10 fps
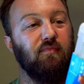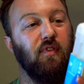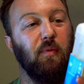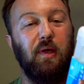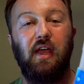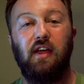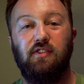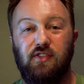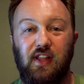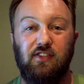the
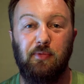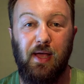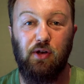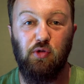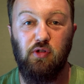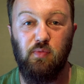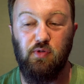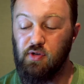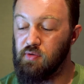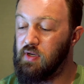pH, and that's about all it will
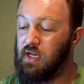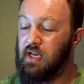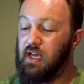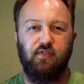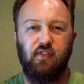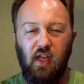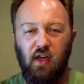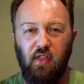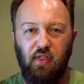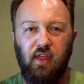do. The
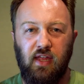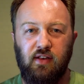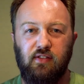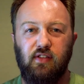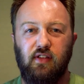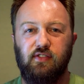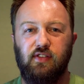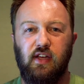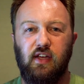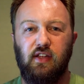other thing that
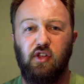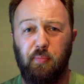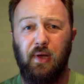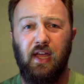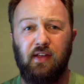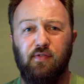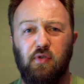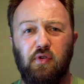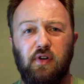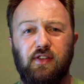uh, you're paying
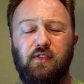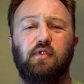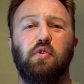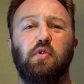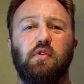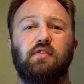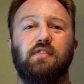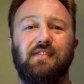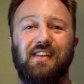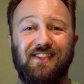for is, of
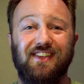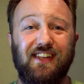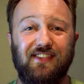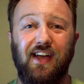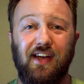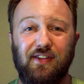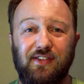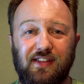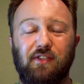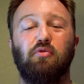course, the detail
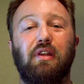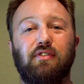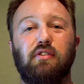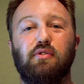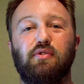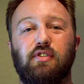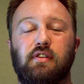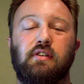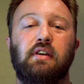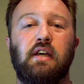in the resolution.
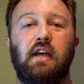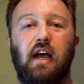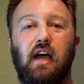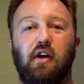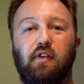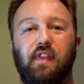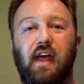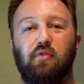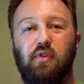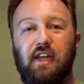Uh, of
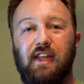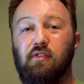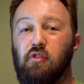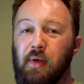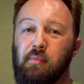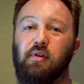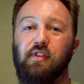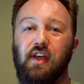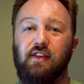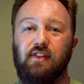that reading. Remember
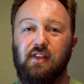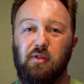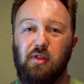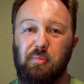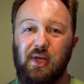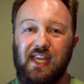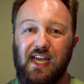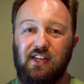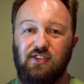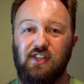that uh, the
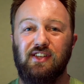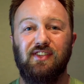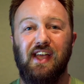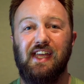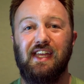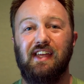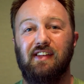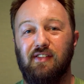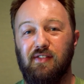pH is a